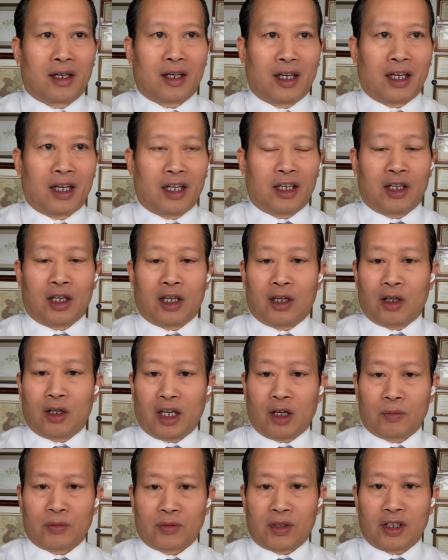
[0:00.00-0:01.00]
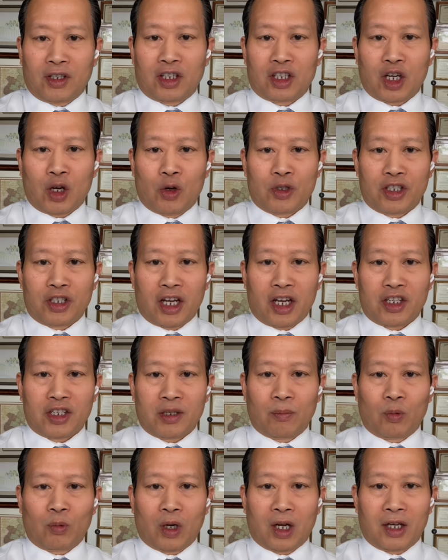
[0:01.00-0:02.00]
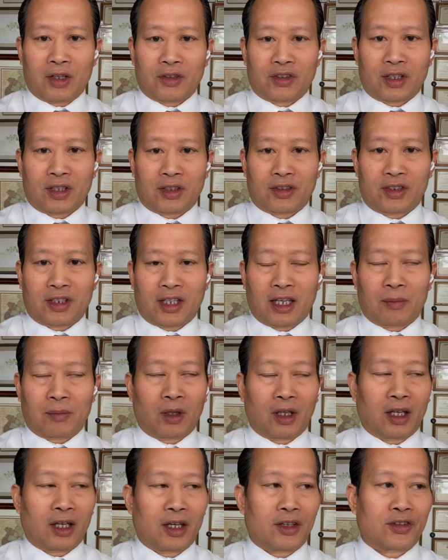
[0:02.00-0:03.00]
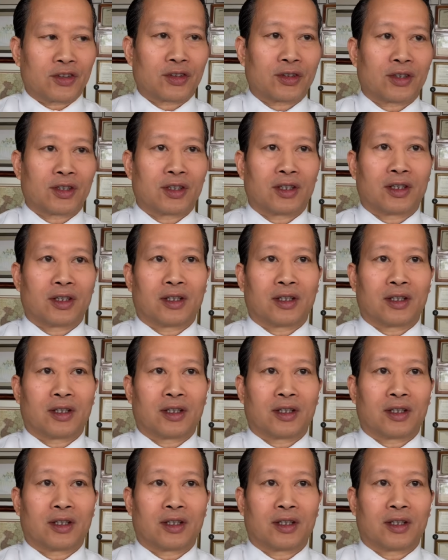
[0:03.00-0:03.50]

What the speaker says: and helps the negotiation process take place.